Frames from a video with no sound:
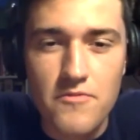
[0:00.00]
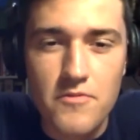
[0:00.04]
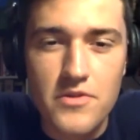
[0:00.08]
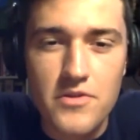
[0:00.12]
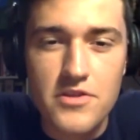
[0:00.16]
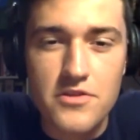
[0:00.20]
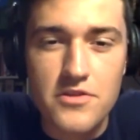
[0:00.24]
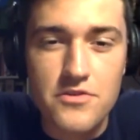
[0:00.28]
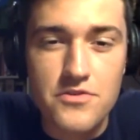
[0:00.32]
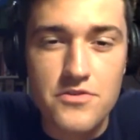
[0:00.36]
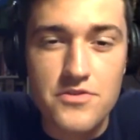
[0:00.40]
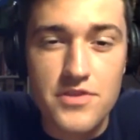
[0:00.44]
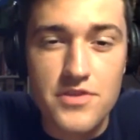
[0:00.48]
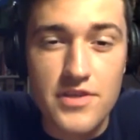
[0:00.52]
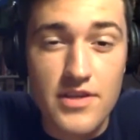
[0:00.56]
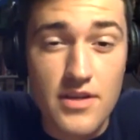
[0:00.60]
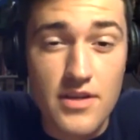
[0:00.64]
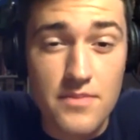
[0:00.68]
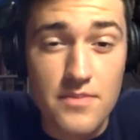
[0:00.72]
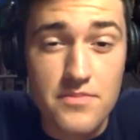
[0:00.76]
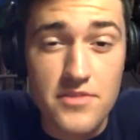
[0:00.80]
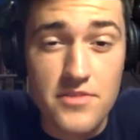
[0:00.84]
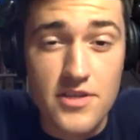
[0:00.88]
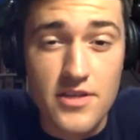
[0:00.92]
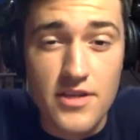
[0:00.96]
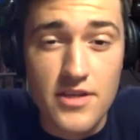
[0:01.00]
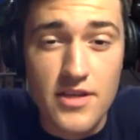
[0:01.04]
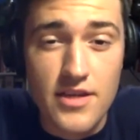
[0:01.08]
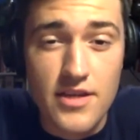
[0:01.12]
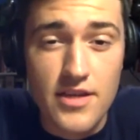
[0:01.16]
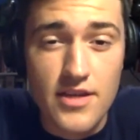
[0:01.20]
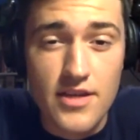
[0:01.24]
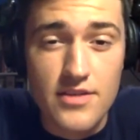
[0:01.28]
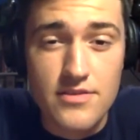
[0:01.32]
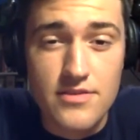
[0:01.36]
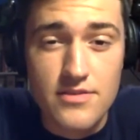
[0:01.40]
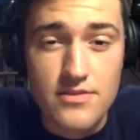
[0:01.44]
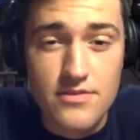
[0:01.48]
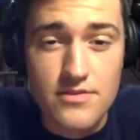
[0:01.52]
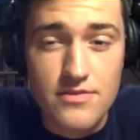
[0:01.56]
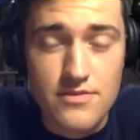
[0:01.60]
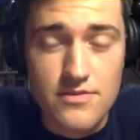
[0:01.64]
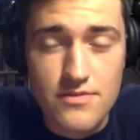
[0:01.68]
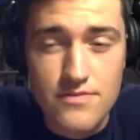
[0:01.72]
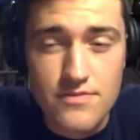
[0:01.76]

we do see an uptick in cases?